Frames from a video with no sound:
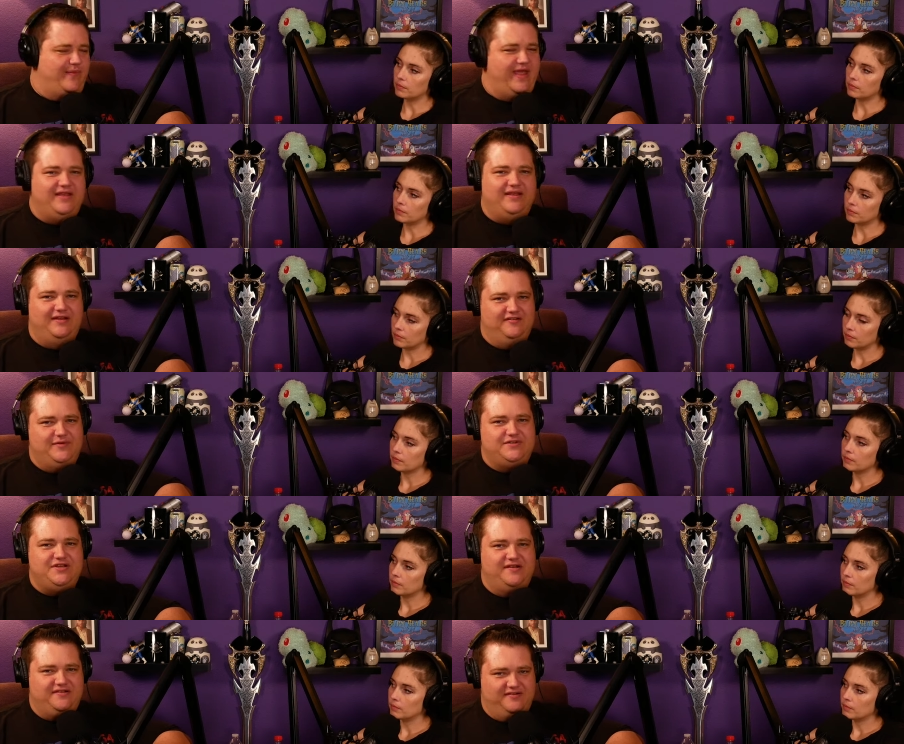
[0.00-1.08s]
Speaker 1: bank is, but
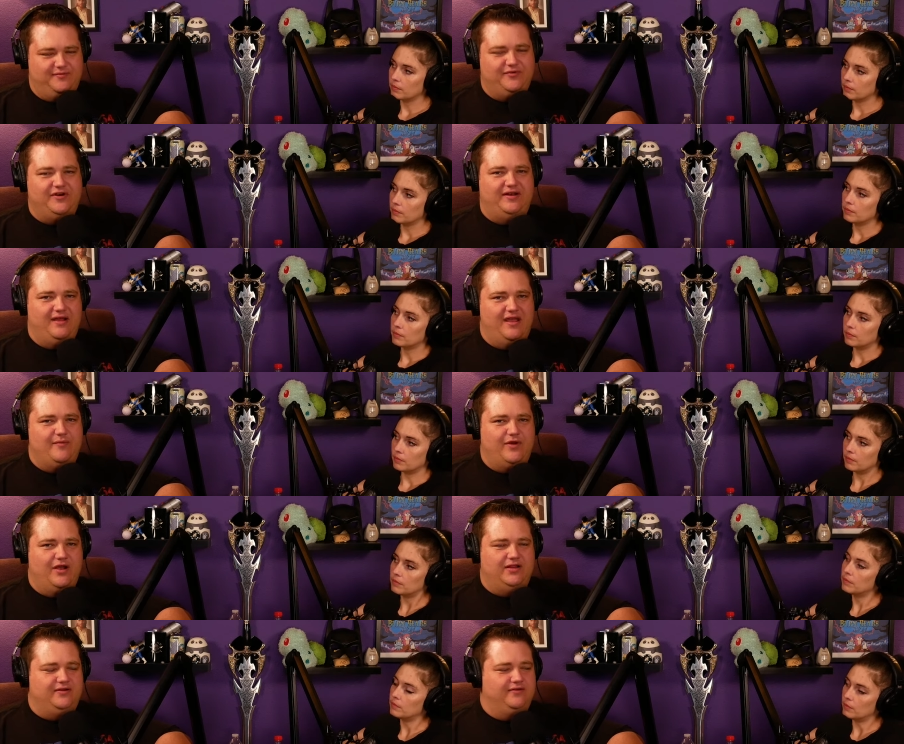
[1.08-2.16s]
Chase is pretty
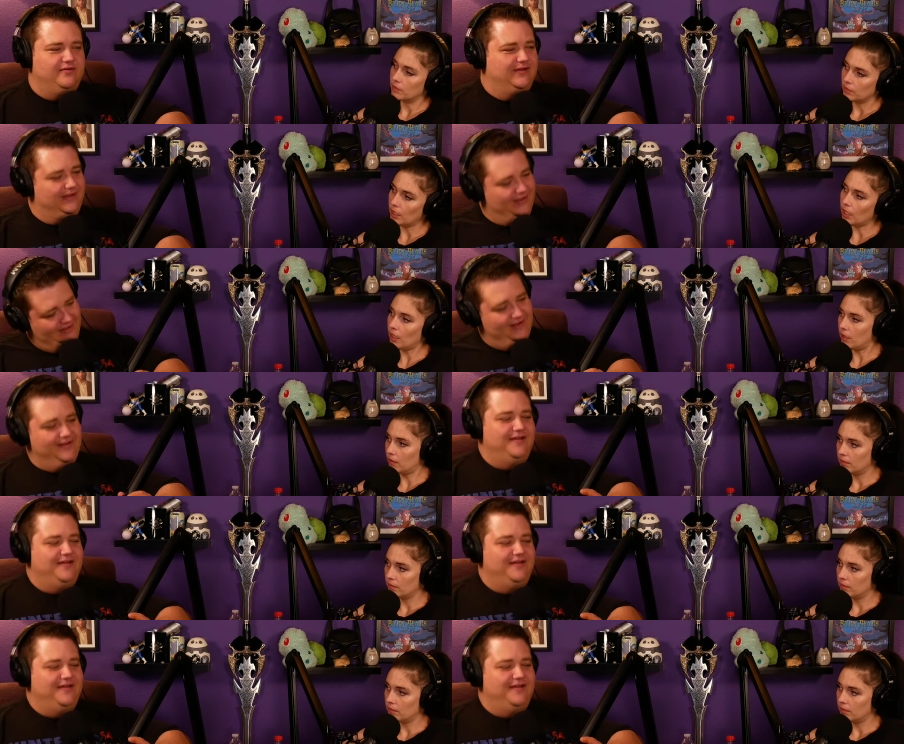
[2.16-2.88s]
diabolical. Yeah.